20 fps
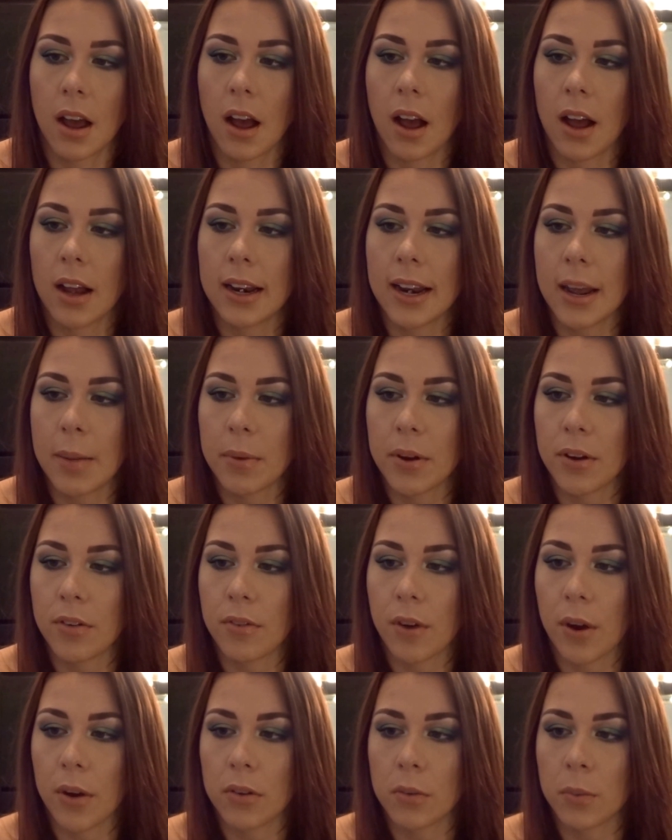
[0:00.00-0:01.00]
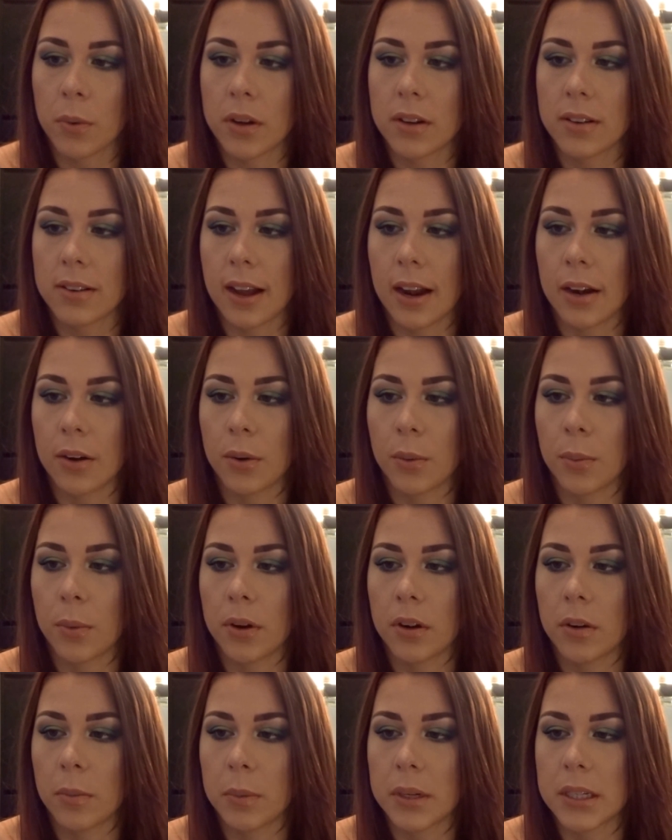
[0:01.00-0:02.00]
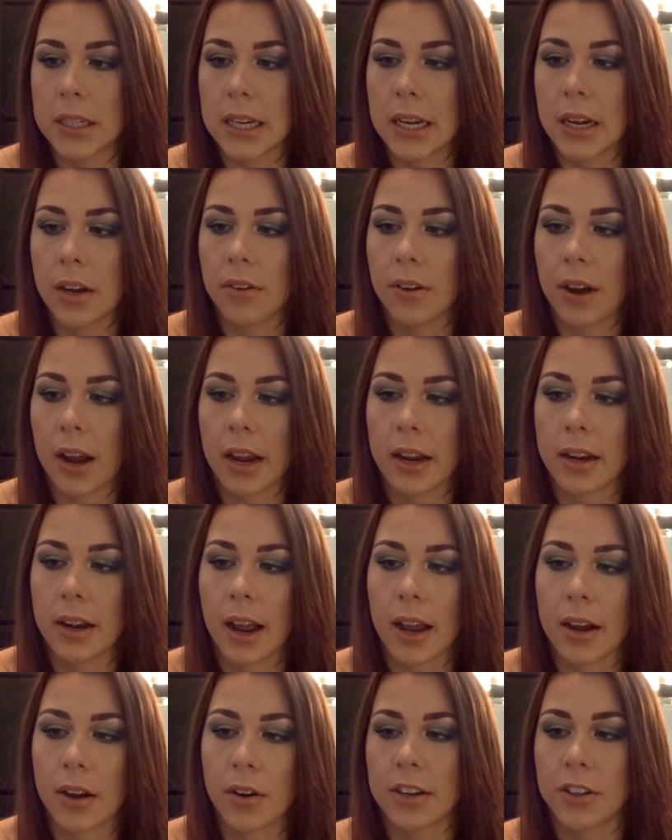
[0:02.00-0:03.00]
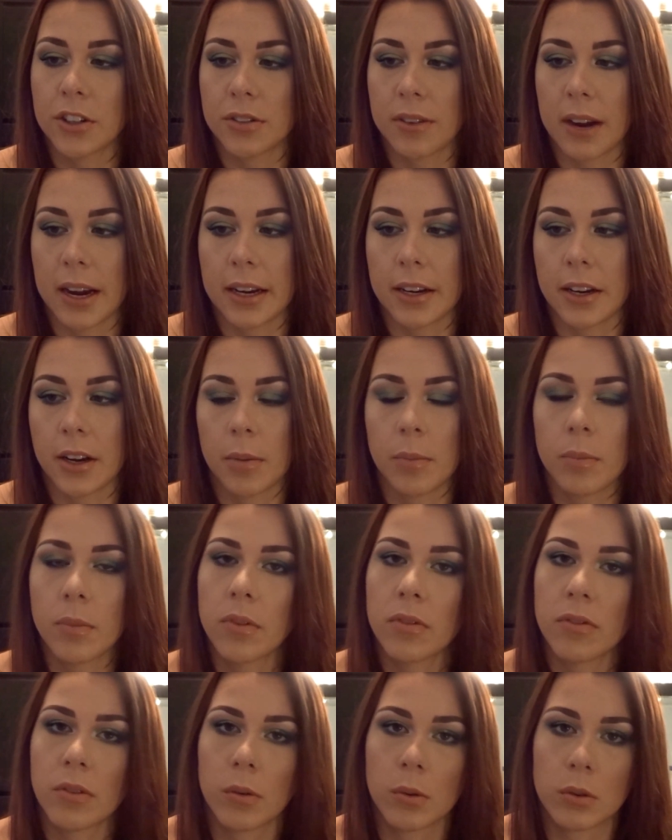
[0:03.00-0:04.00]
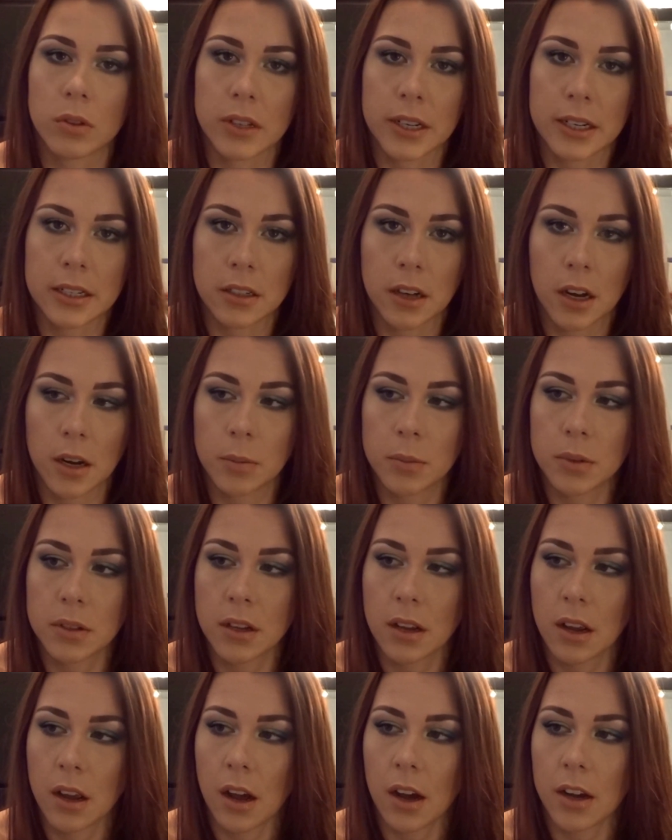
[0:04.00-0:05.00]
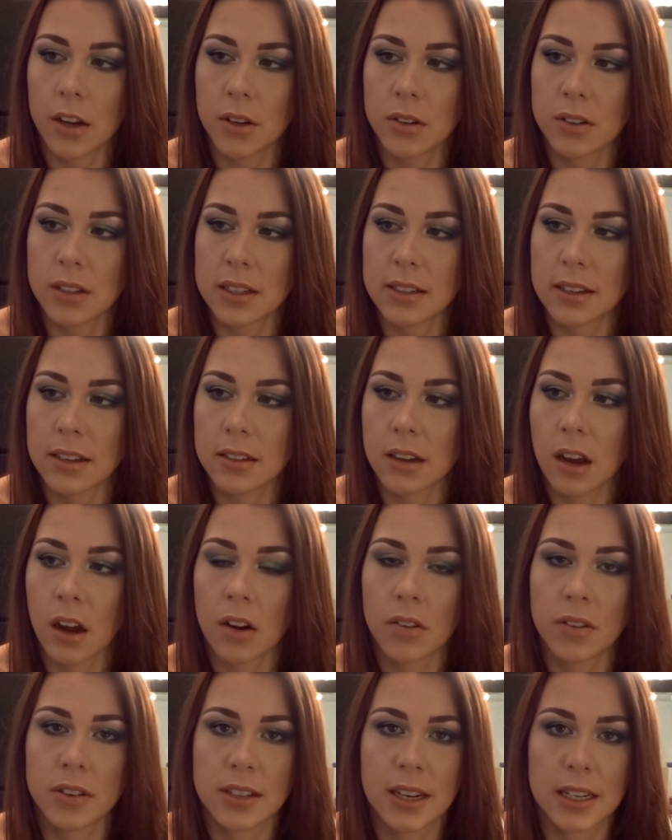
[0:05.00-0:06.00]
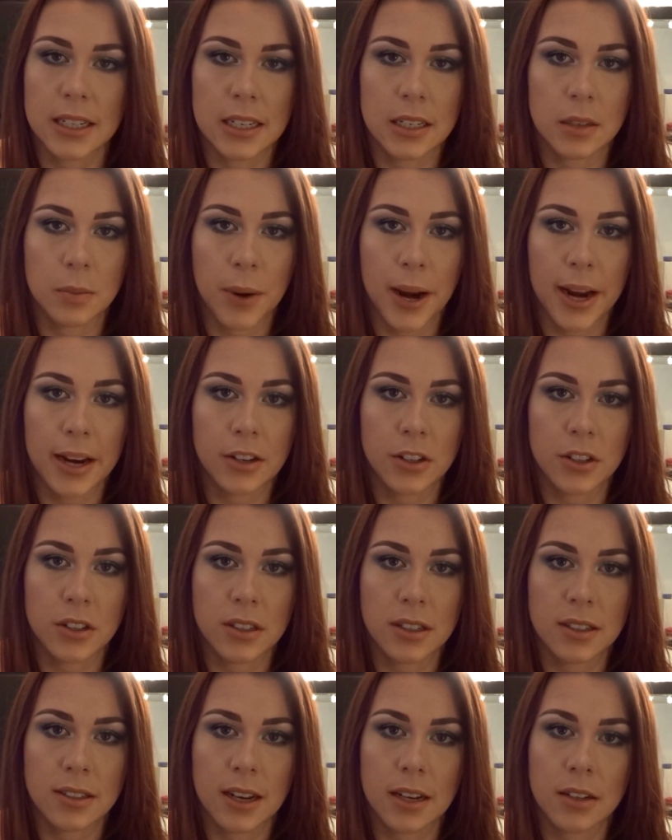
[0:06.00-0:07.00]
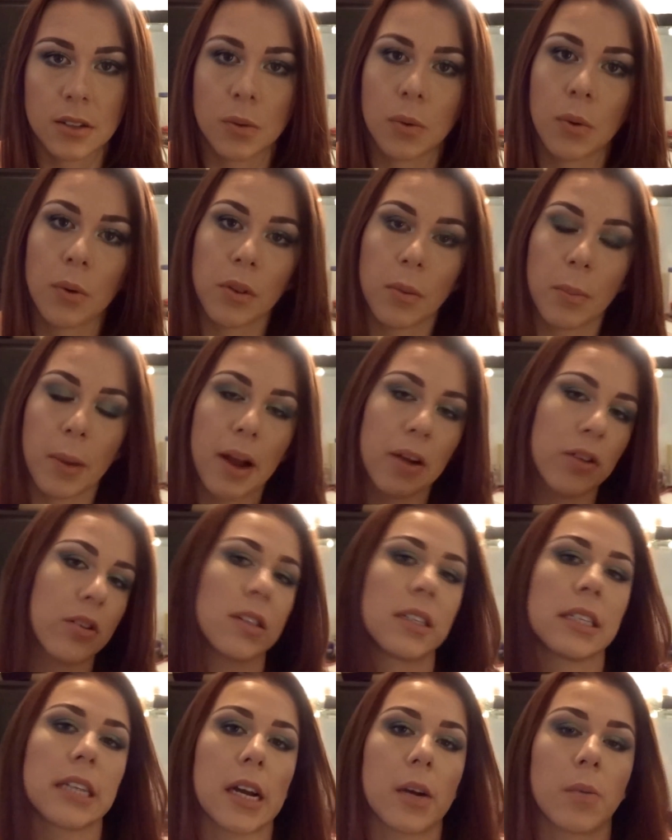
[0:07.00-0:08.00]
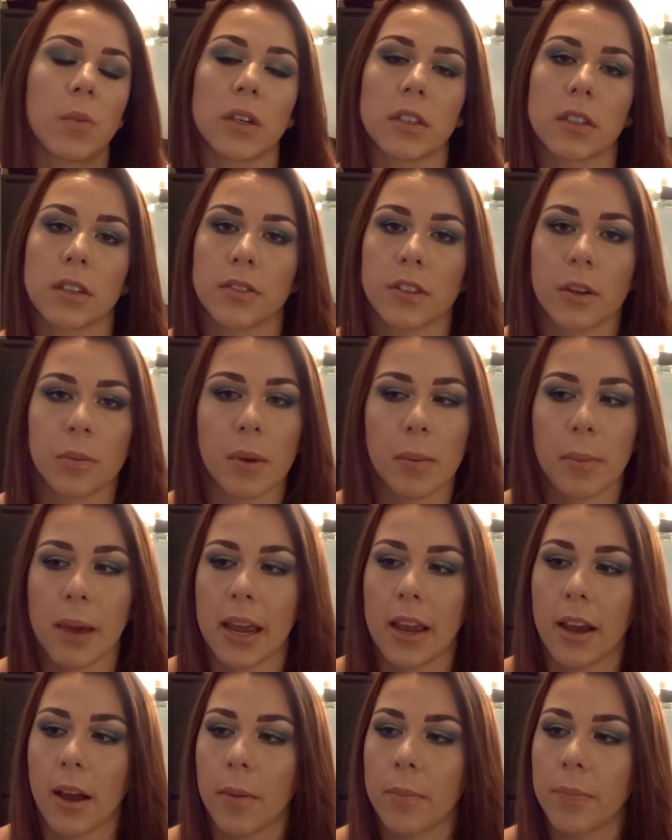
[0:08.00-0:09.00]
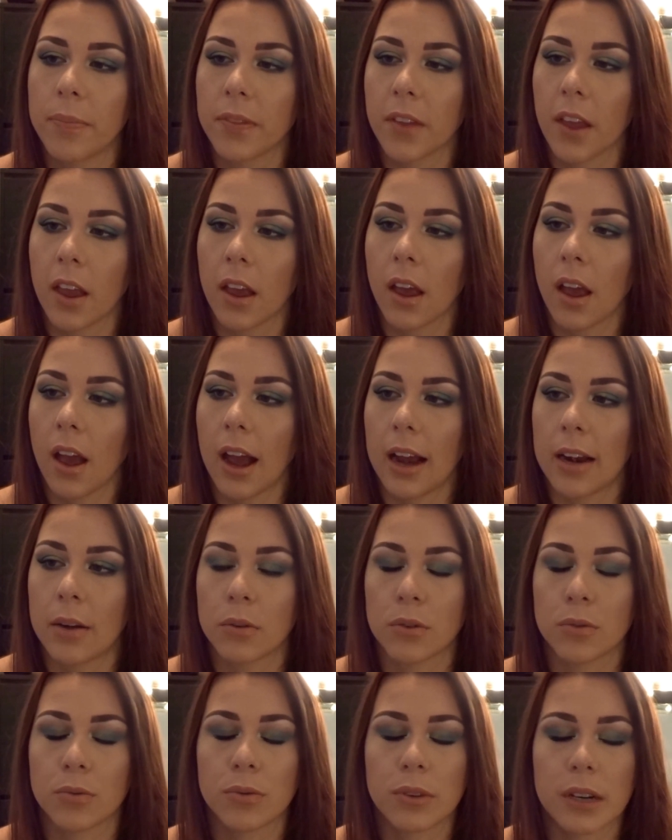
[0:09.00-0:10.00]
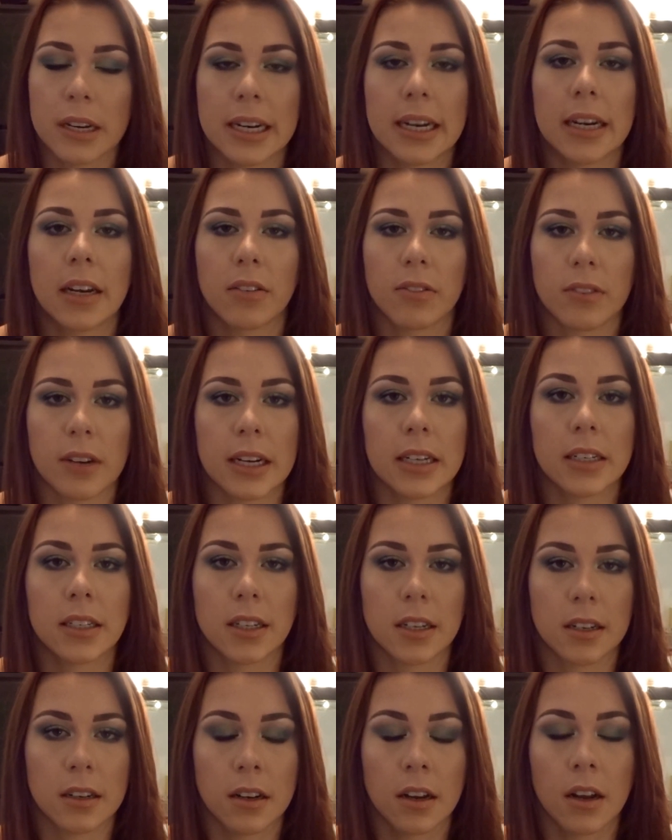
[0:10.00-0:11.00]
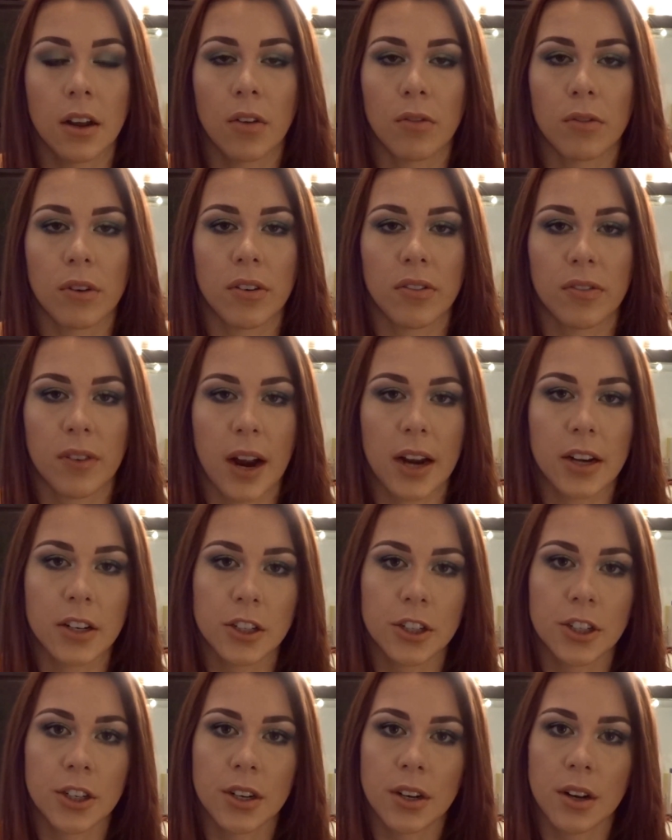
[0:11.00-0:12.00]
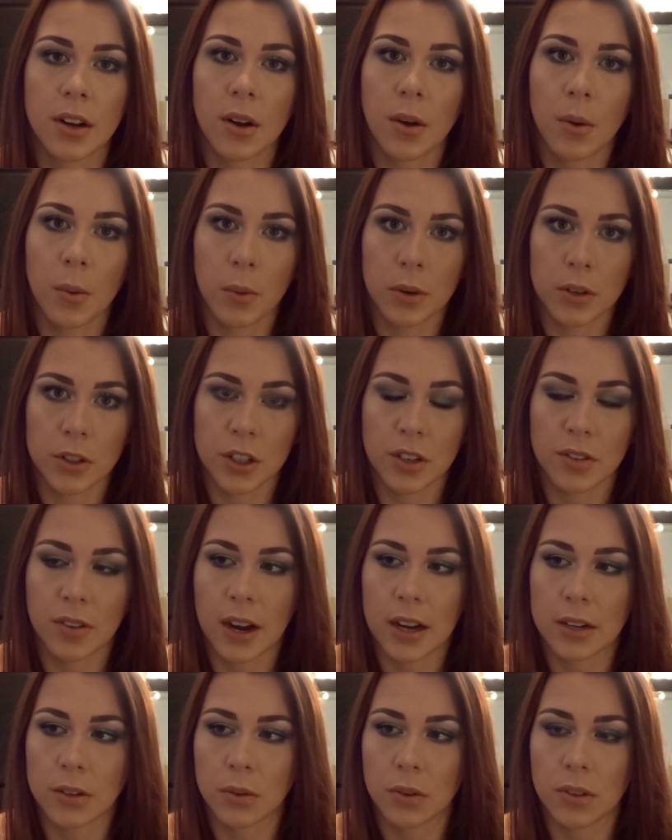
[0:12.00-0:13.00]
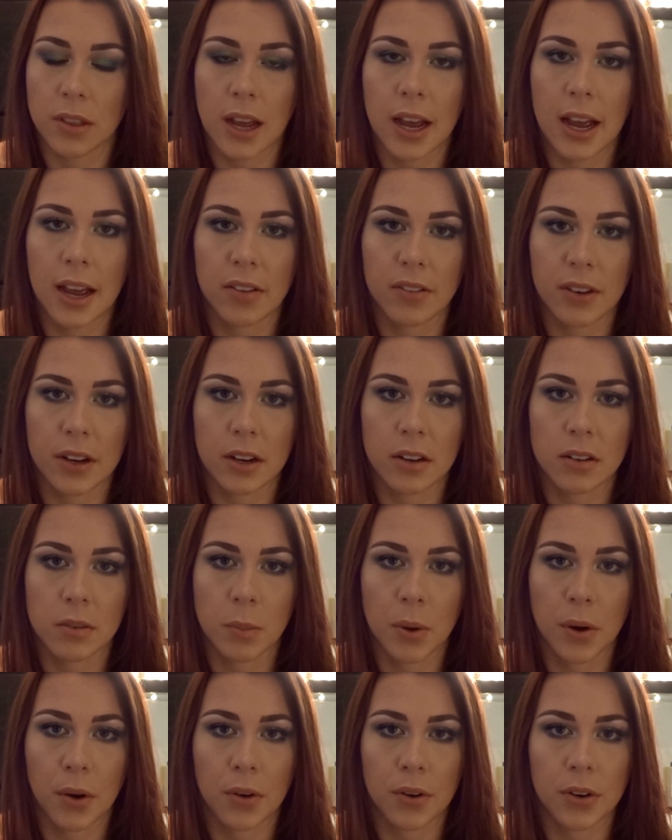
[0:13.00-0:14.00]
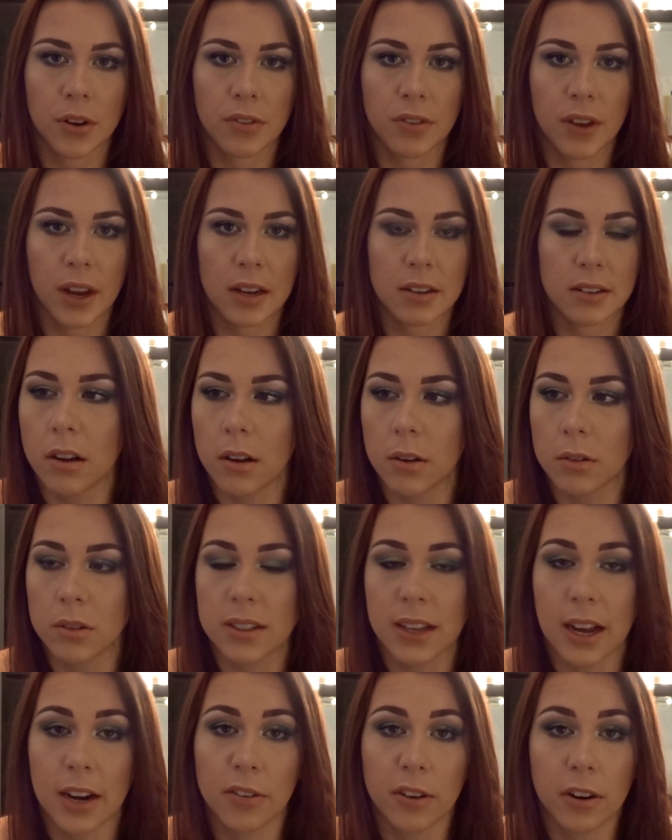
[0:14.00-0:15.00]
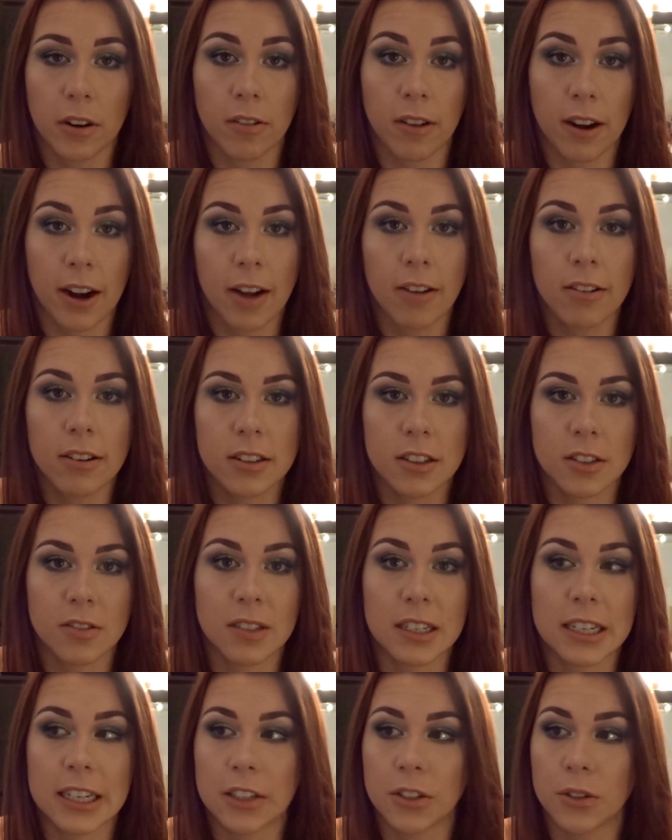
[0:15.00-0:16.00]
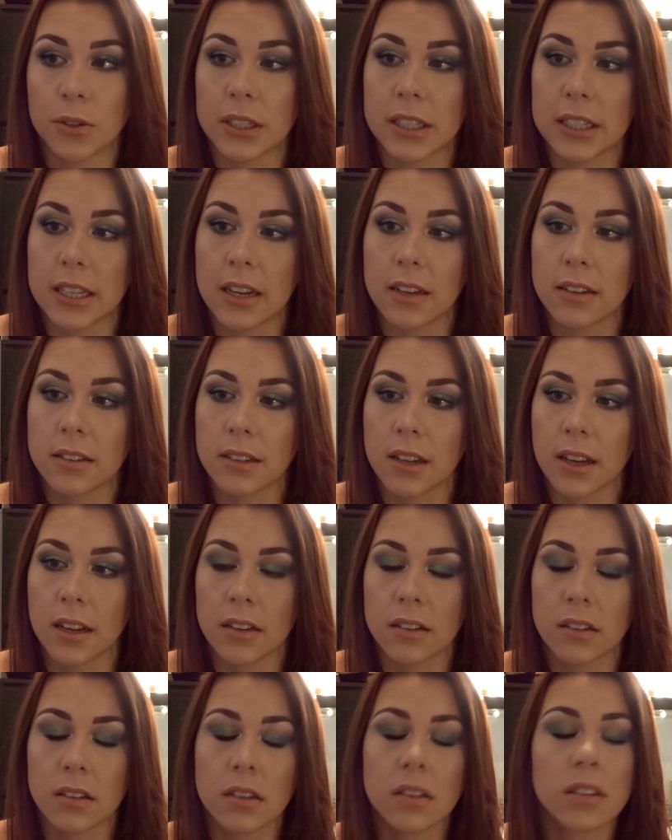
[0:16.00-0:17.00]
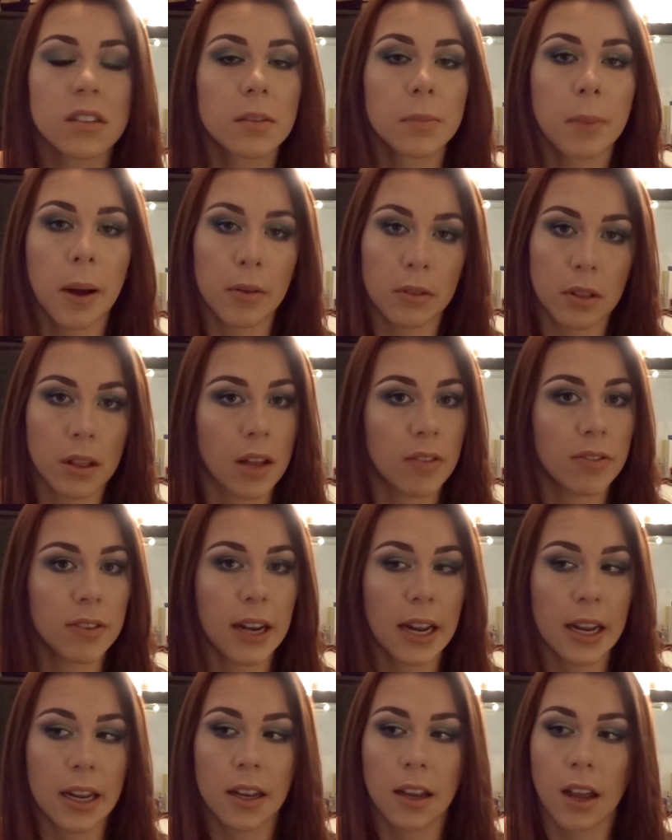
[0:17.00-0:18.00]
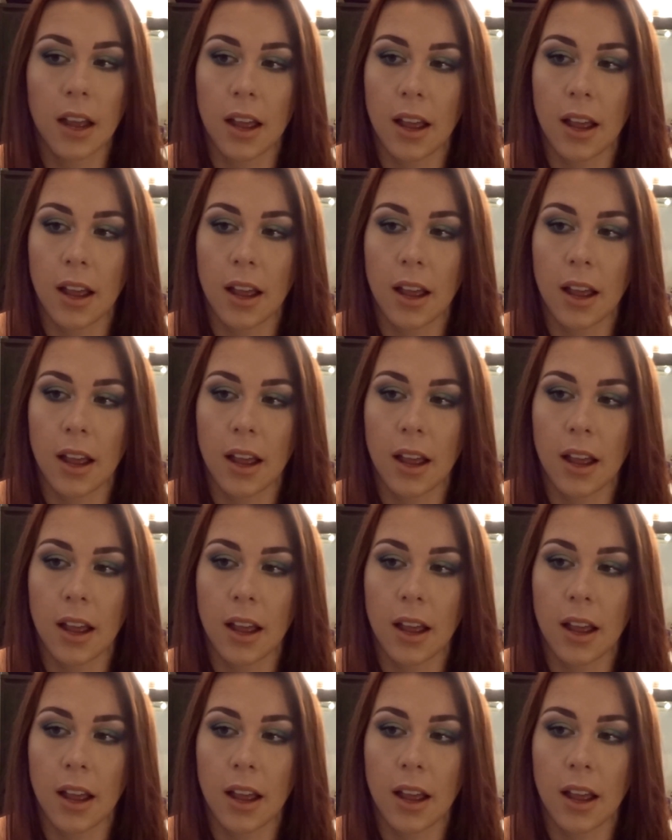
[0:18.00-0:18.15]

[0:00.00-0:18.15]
Lemon, rosewood, sandalwood, petite grain and geranium for all skin types. I use this as kind of a setting spray just to set all the powders down once I've done my makeup, and it was really lovely to refresh once you've had all that heaviness put on your face. I was sad when I ran out because I really enjoyed this. It smelled lovely